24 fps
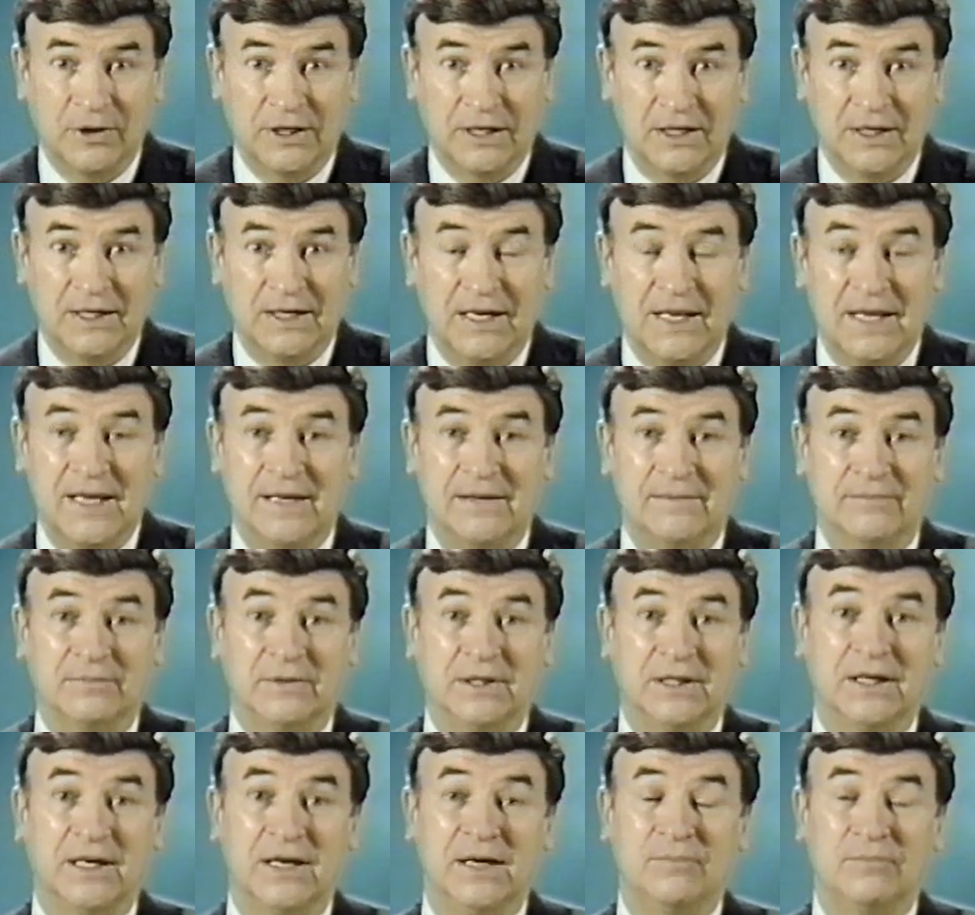a name,
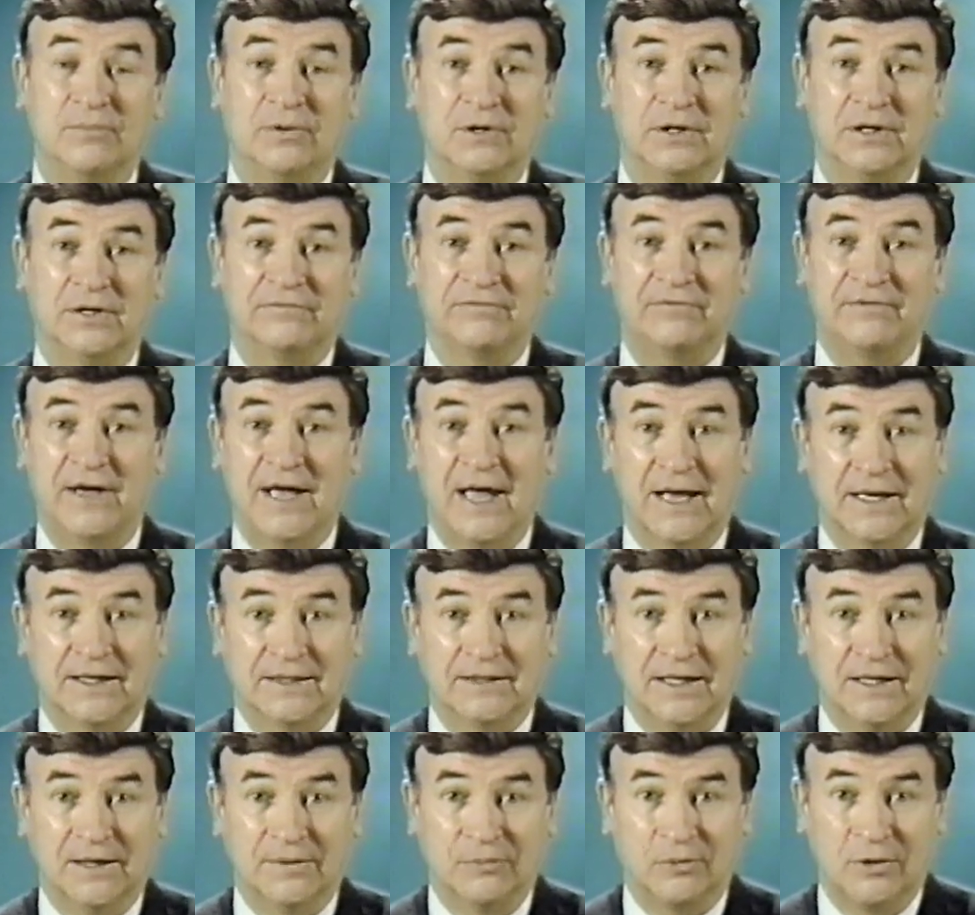a number, a
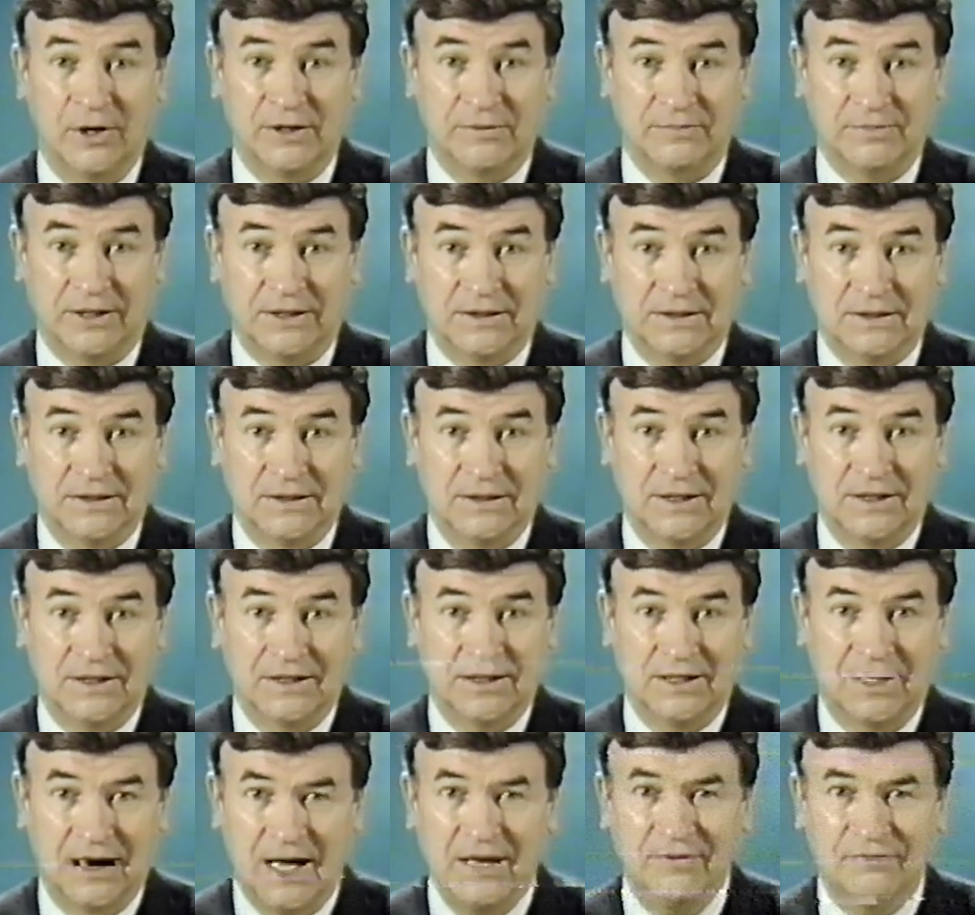fact, an appointment.
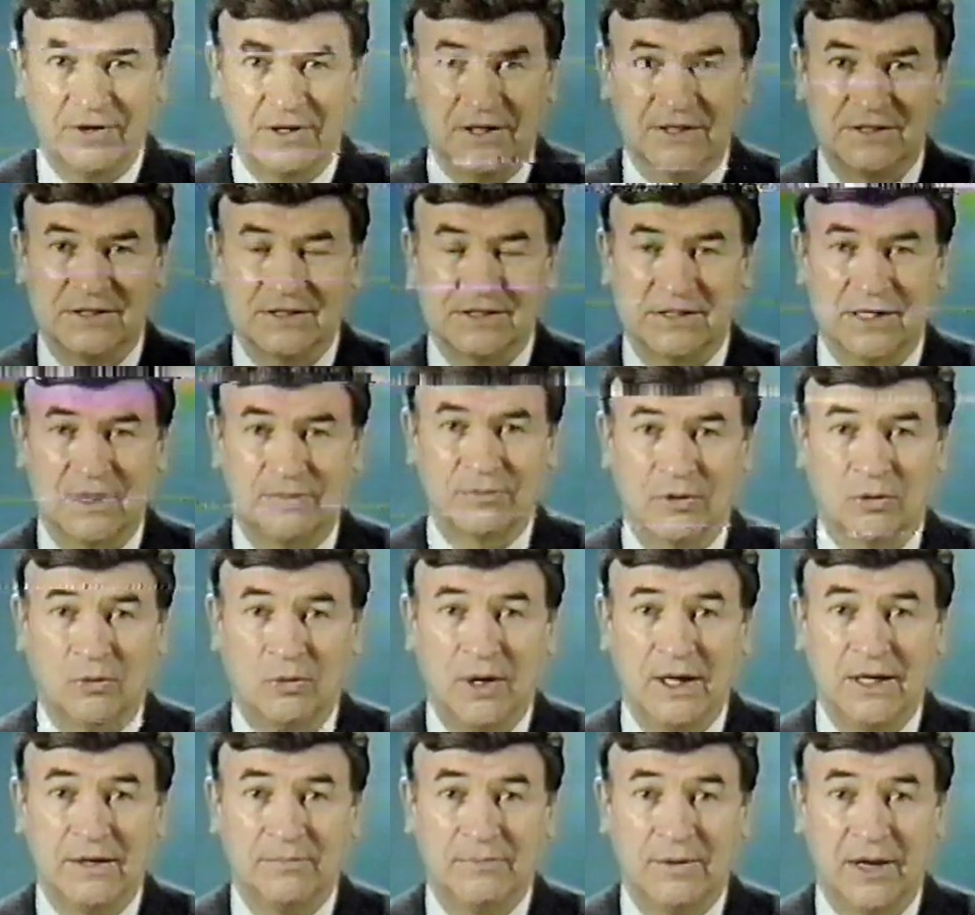Confidence is number
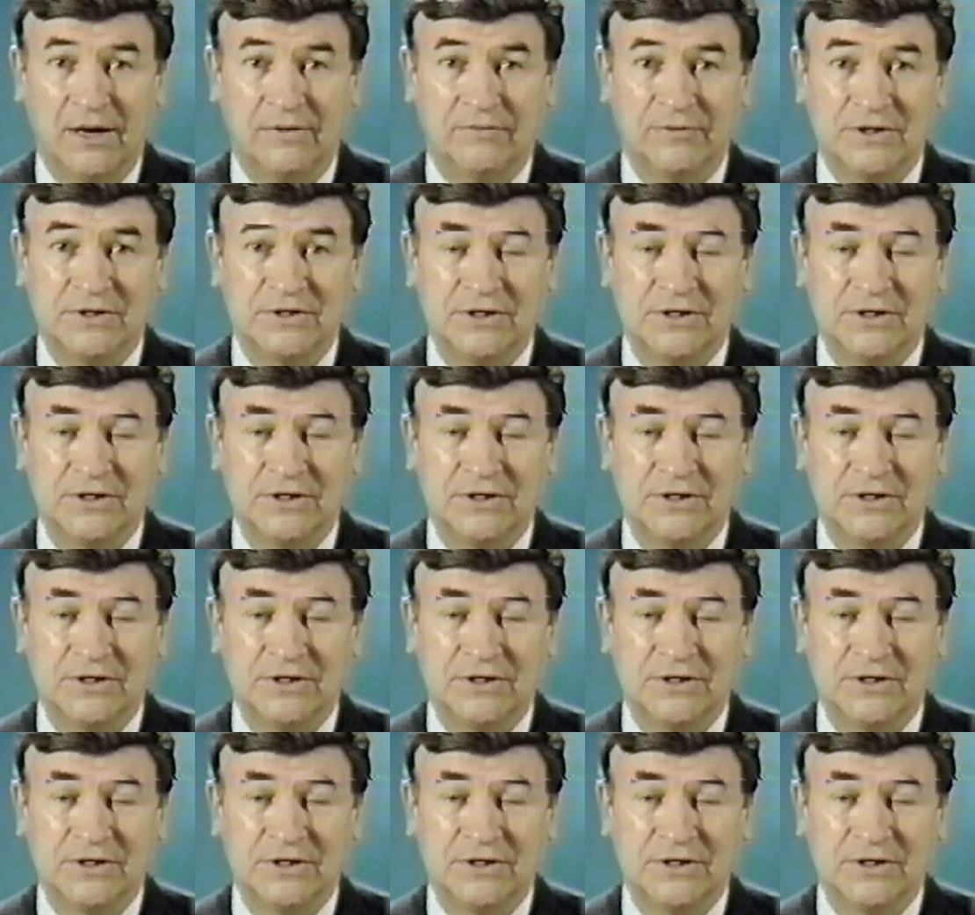one in benefits.